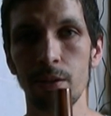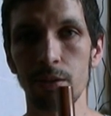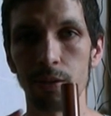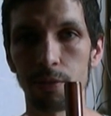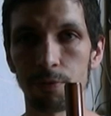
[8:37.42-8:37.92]

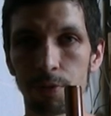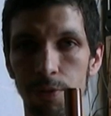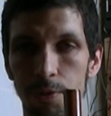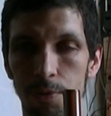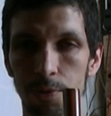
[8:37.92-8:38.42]
And then we've got
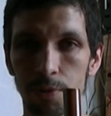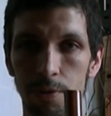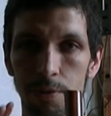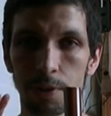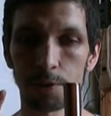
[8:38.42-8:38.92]
the little
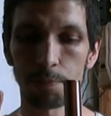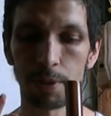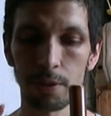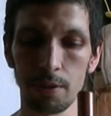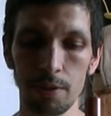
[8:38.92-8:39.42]
circle, that's a
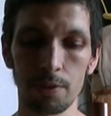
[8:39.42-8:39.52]
period.